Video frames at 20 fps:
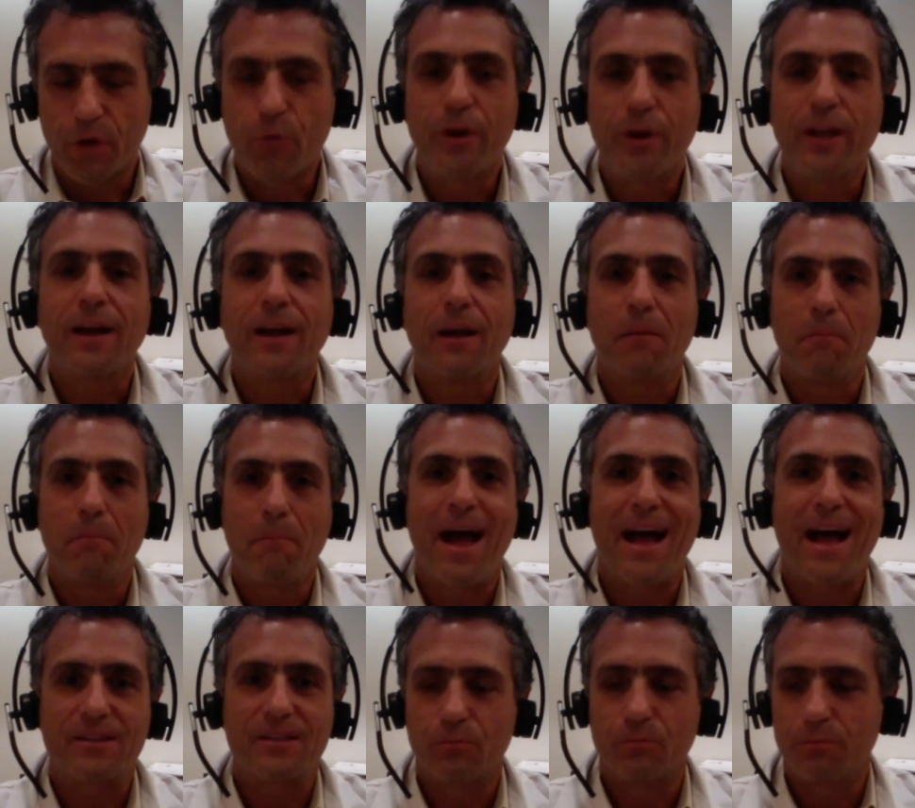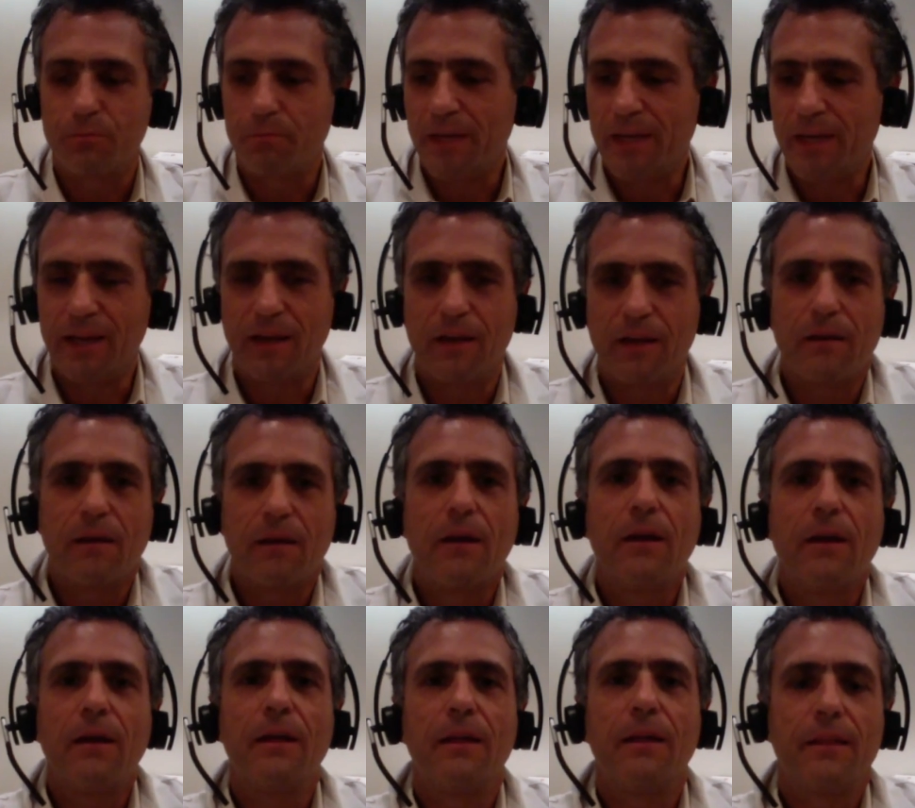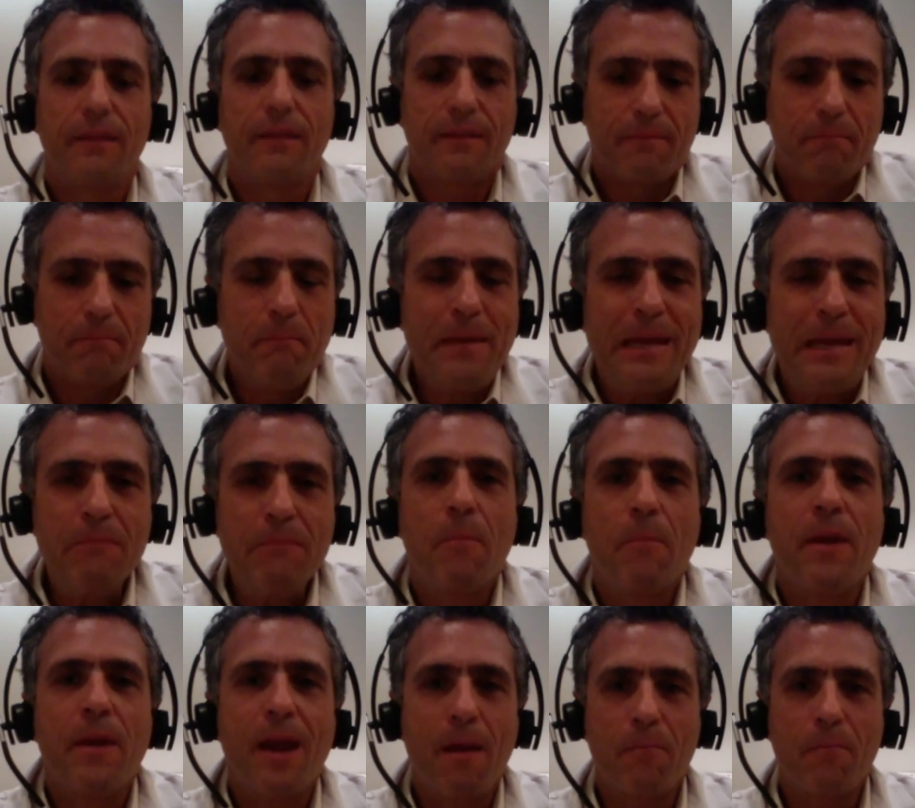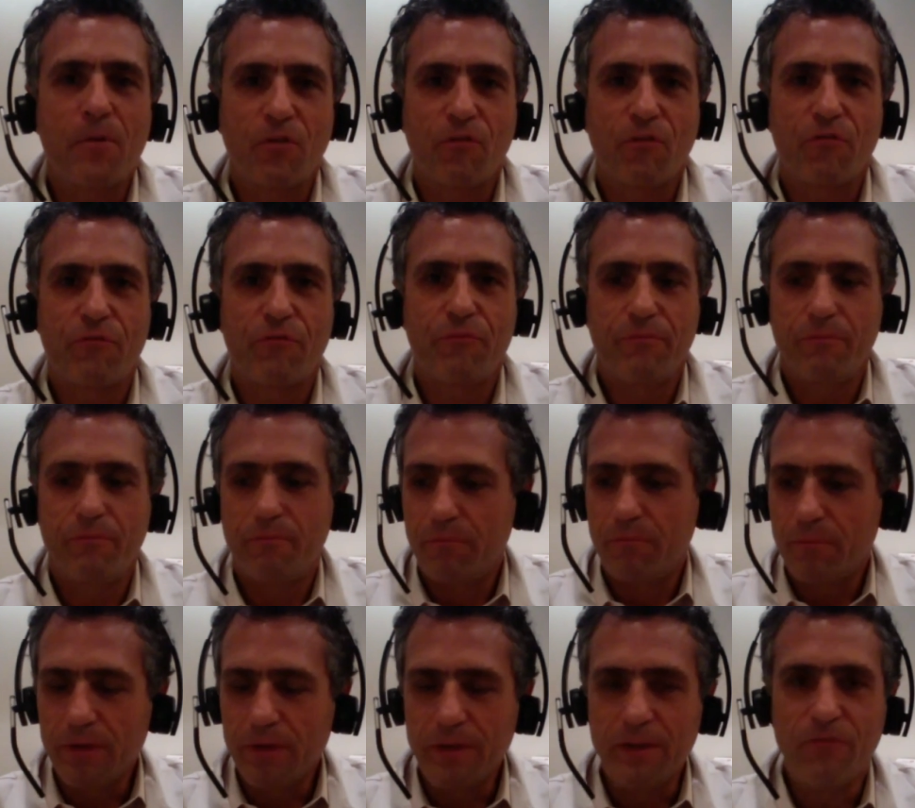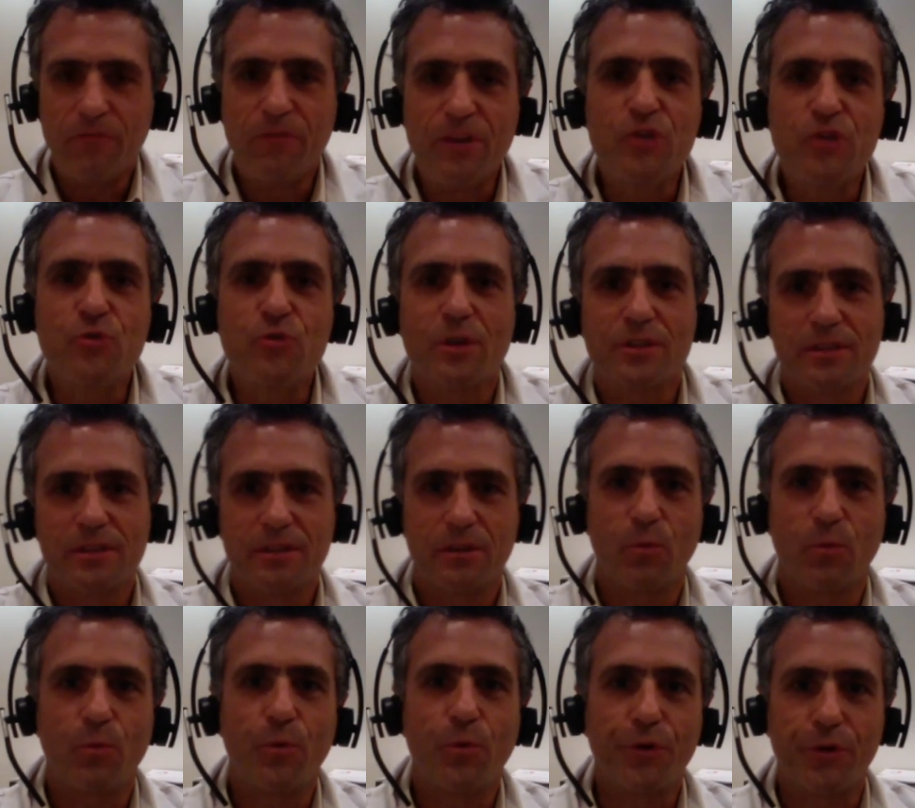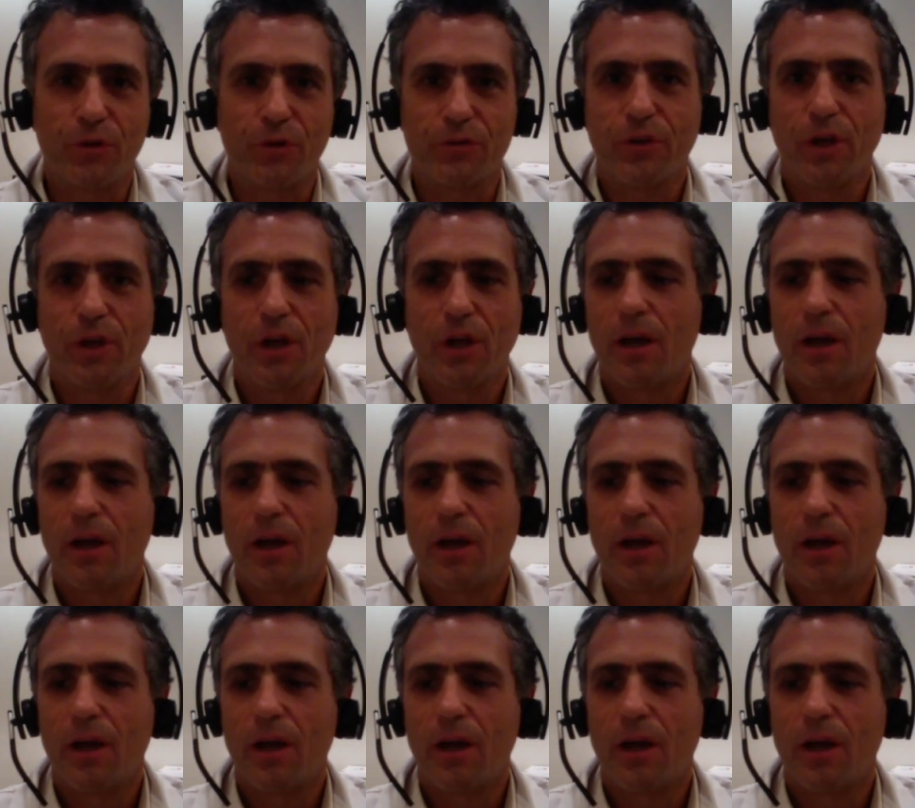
critical mass, meaning minimum number of individuals in the world,